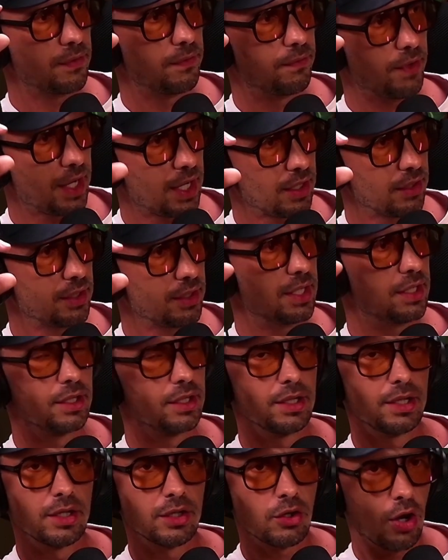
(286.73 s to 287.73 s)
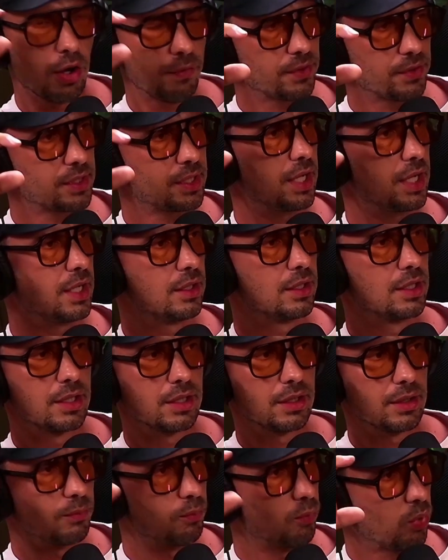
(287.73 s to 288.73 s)
violate, confiscate,
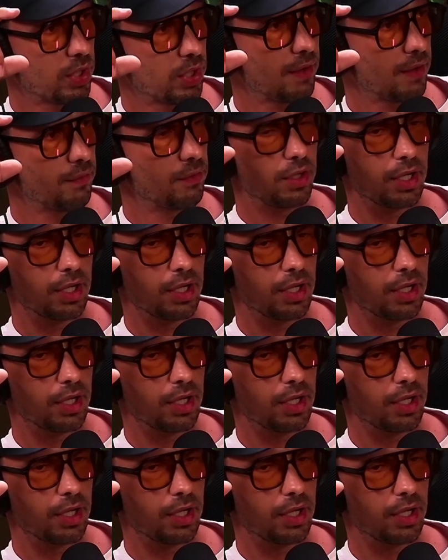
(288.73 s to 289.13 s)
whatever.